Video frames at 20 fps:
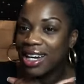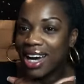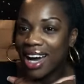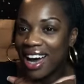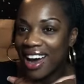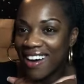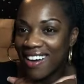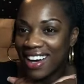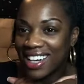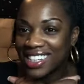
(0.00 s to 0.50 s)

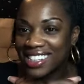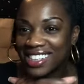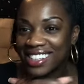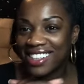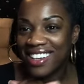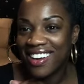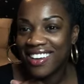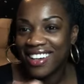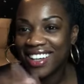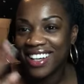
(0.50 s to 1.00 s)
All right. See
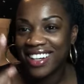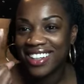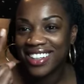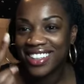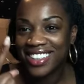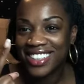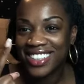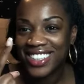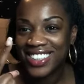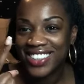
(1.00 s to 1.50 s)
y'all later.
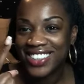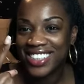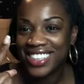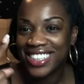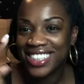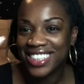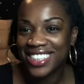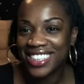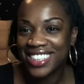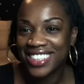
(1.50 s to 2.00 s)

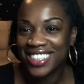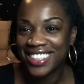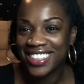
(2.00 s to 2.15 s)
Deuces.